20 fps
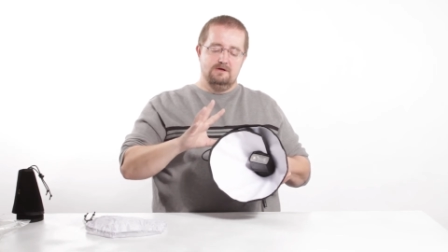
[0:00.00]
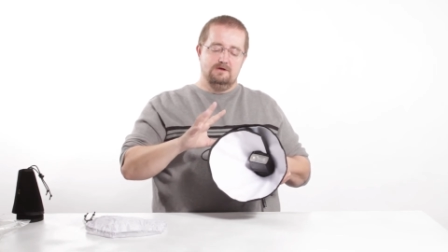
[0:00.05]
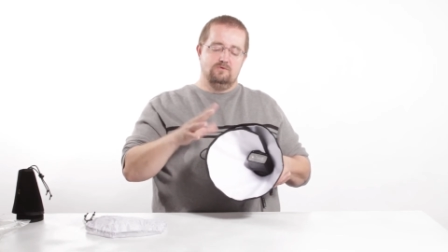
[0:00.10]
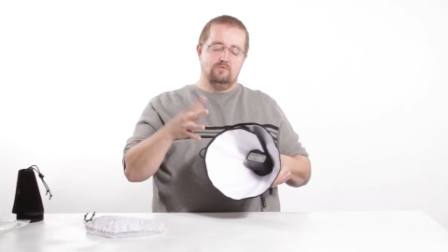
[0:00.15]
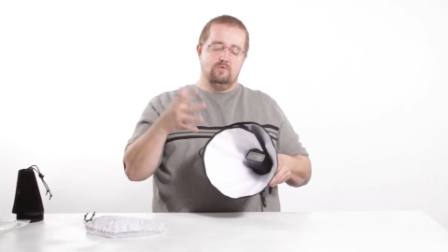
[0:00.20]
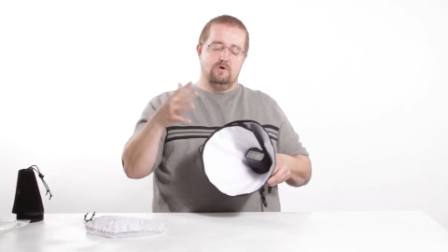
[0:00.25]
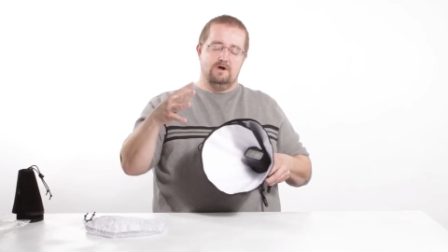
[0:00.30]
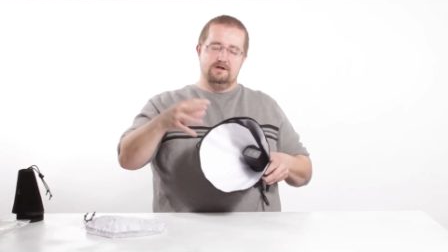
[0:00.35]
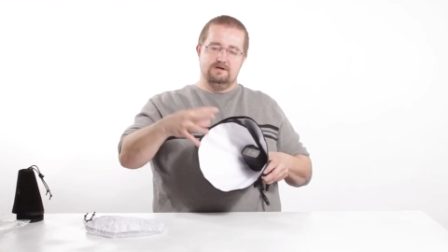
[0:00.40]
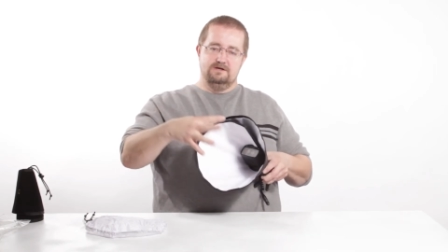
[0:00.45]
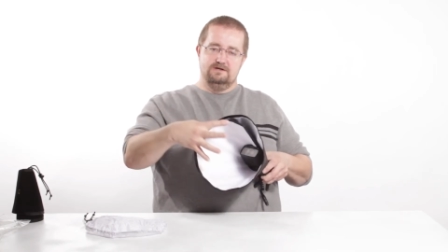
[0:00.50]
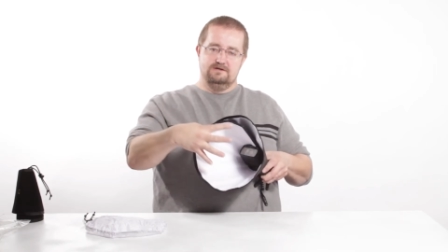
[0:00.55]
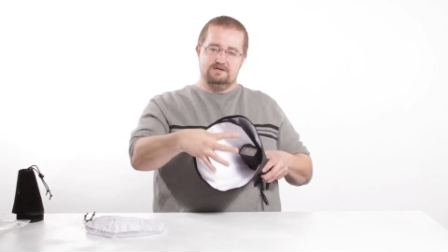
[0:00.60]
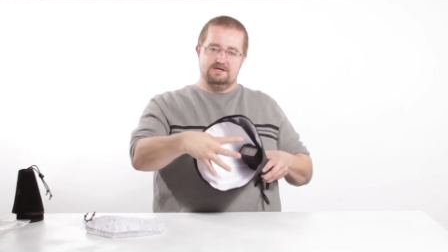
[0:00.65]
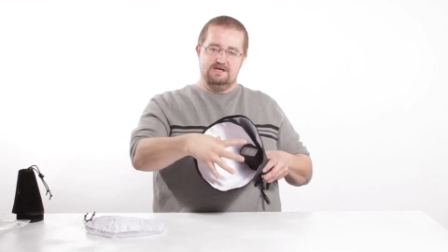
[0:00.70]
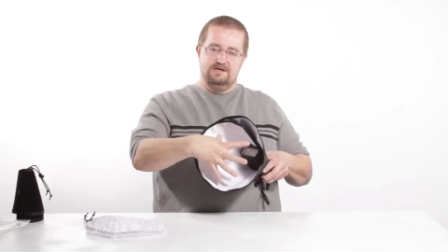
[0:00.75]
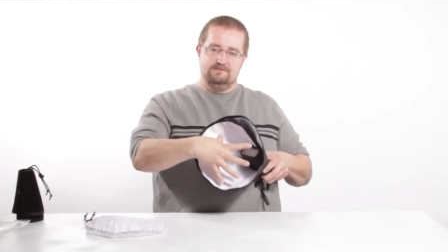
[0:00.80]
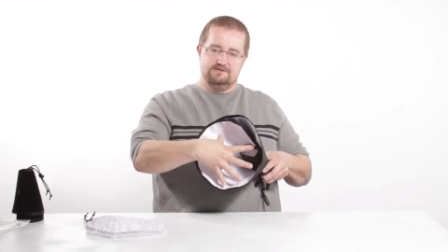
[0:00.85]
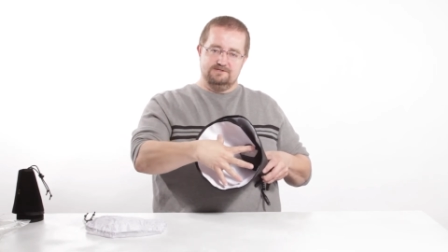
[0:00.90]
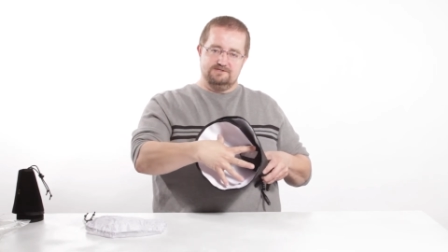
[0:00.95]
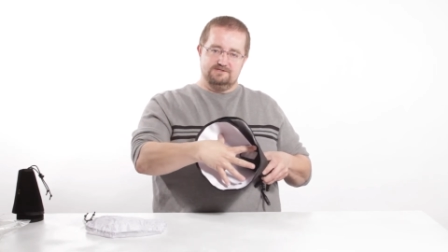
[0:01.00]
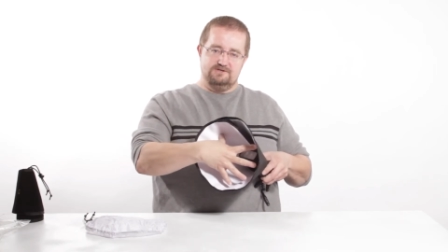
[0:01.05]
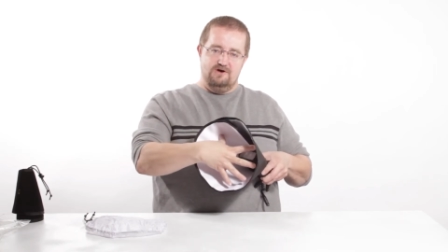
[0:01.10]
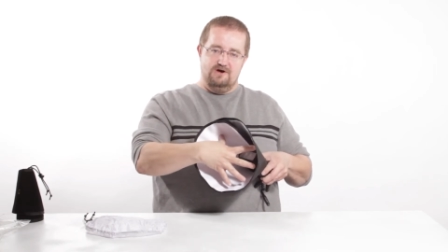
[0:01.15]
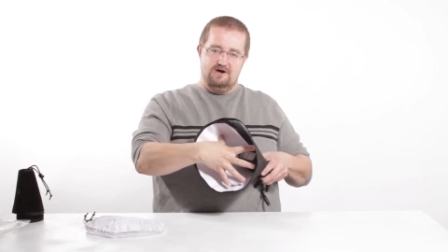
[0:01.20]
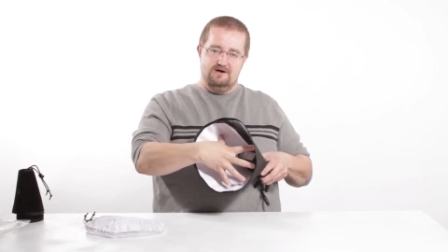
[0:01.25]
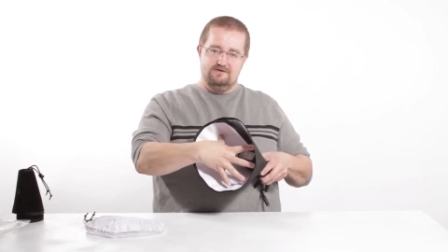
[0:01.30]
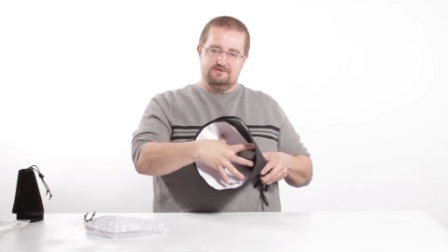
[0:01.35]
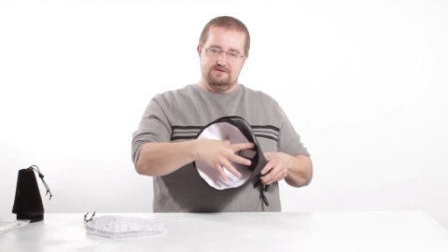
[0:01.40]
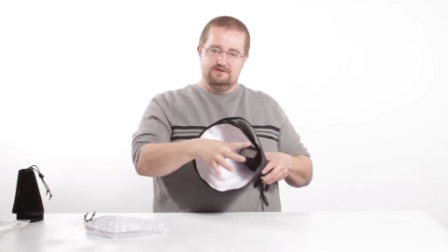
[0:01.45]
wanting it to keep it
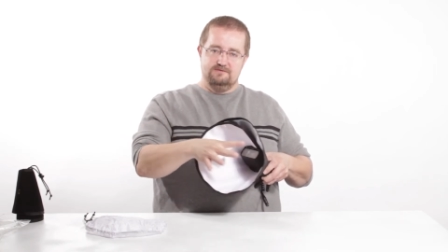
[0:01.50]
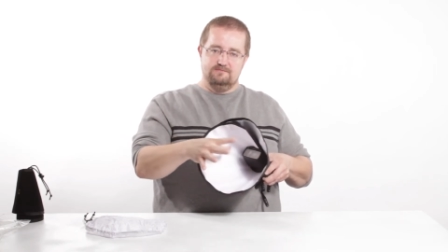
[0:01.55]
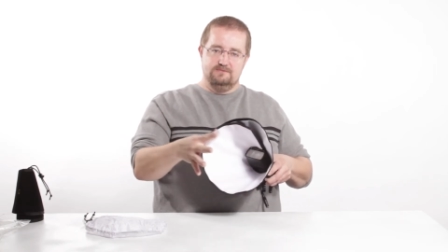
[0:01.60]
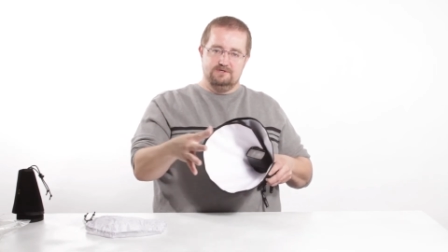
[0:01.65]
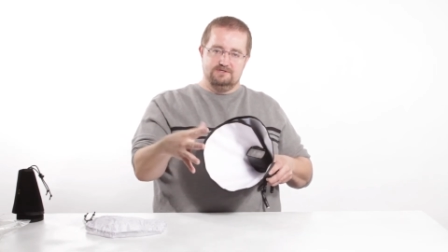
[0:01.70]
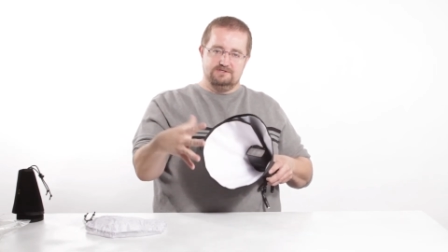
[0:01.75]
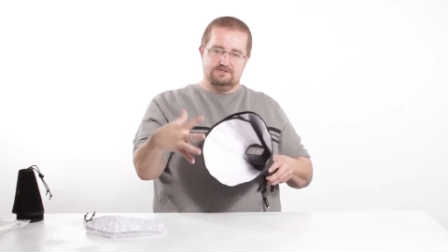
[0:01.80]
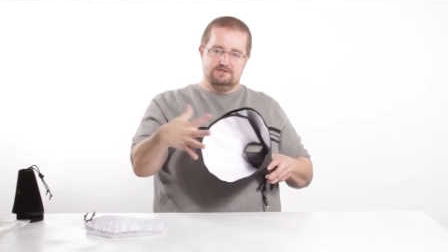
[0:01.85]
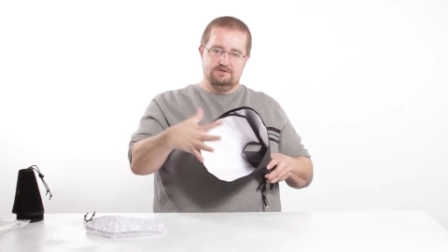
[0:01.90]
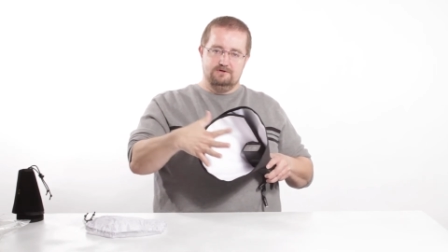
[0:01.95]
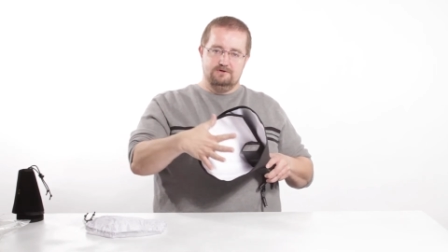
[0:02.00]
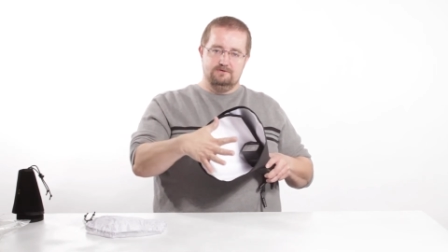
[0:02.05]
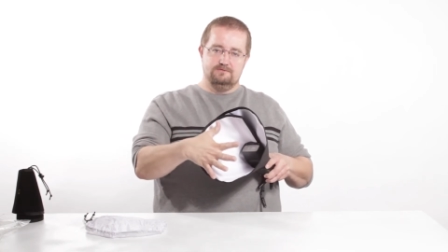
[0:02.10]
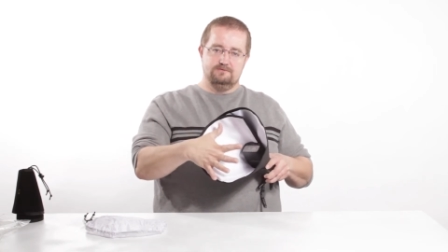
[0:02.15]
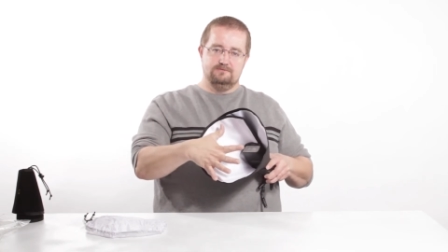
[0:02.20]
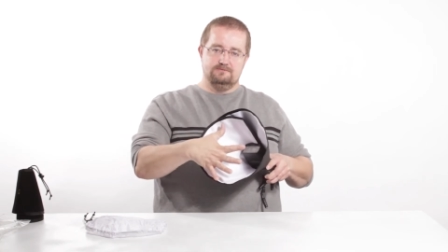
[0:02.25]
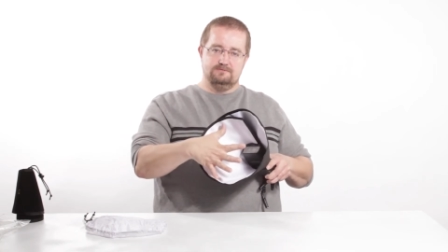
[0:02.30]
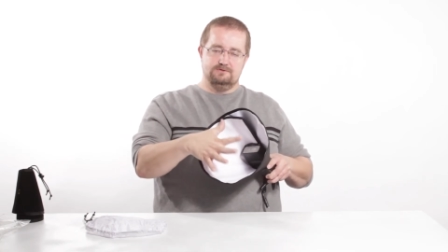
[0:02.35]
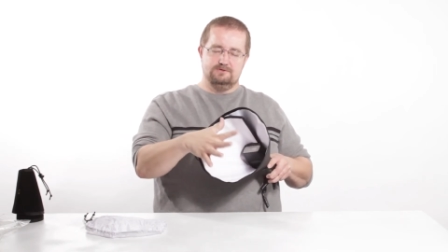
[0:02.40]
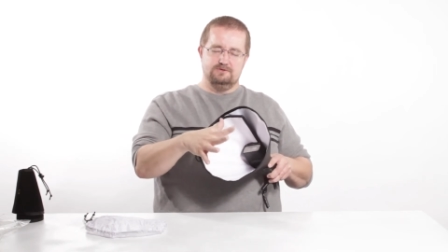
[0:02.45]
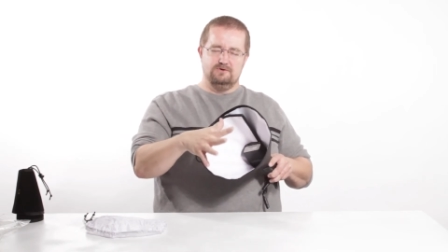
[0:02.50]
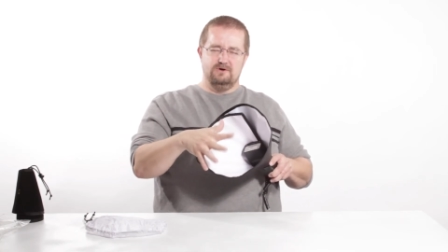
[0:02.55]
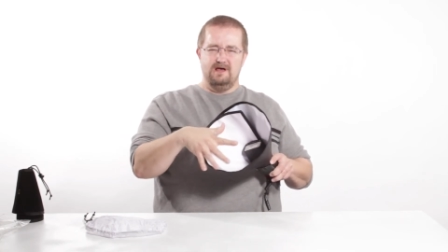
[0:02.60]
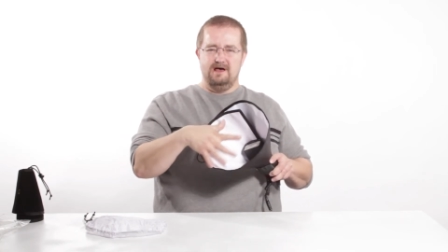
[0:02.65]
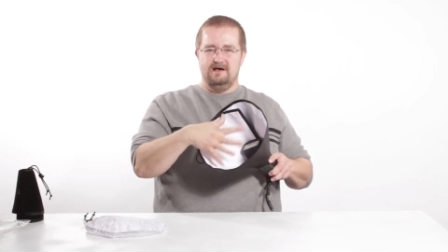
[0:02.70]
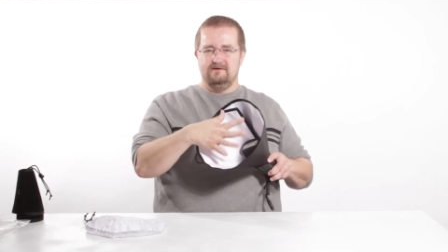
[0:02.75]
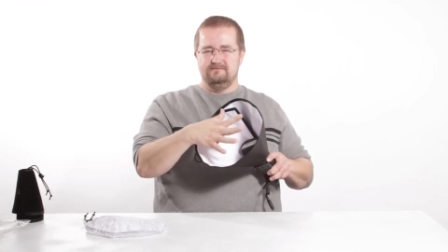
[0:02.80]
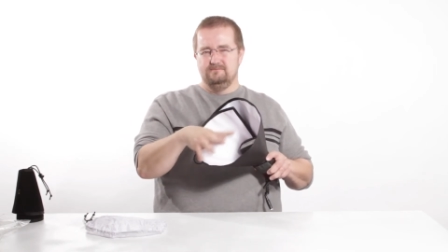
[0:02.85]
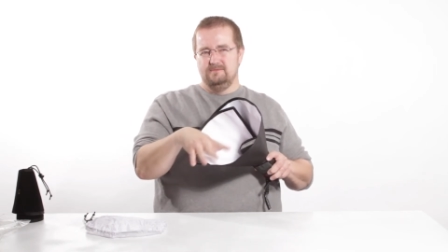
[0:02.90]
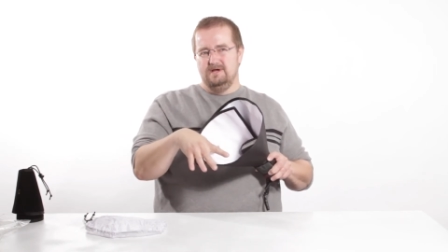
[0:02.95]
soft but still sort of
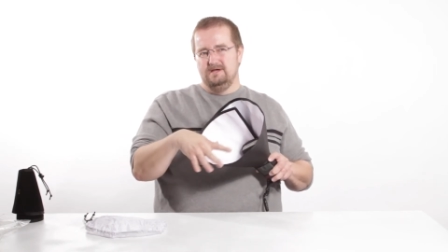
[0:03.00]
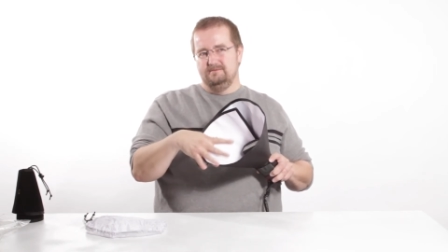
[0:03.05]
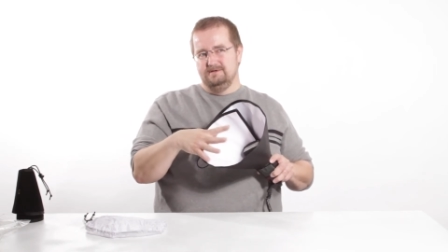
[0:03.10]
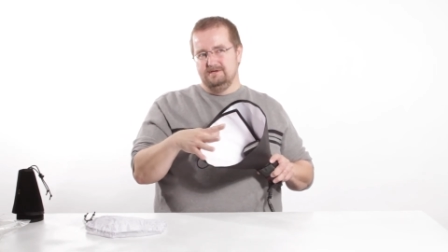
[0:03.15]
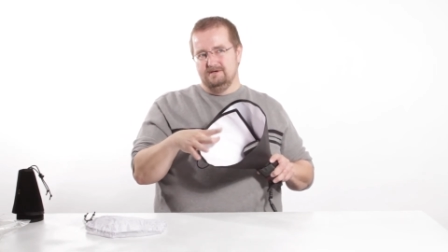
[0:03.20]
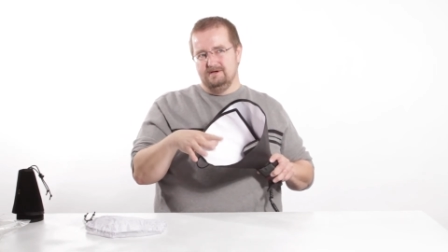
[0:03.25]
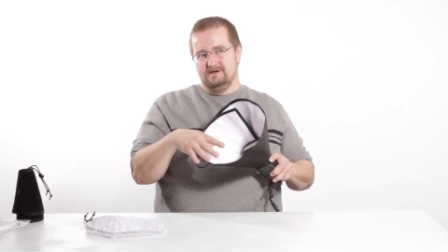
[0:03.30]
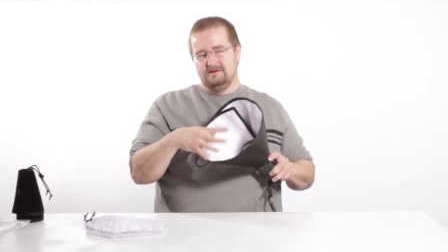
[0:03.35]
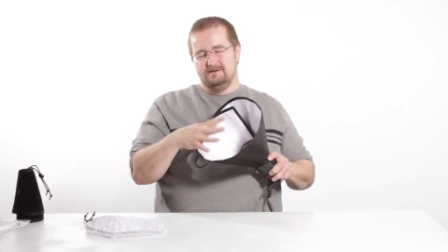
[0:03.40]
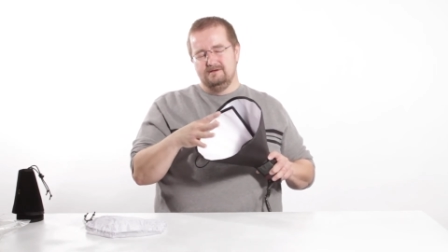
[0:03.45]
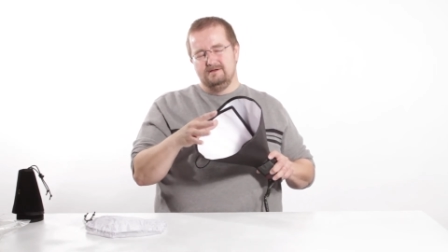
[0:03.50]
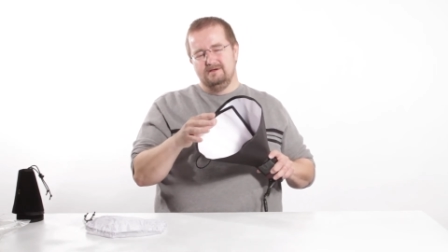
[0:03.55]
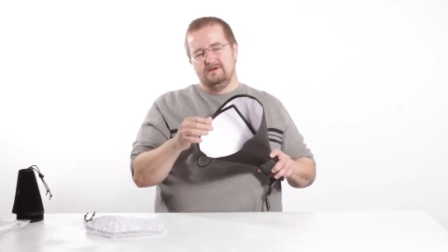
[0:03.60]
have maybe a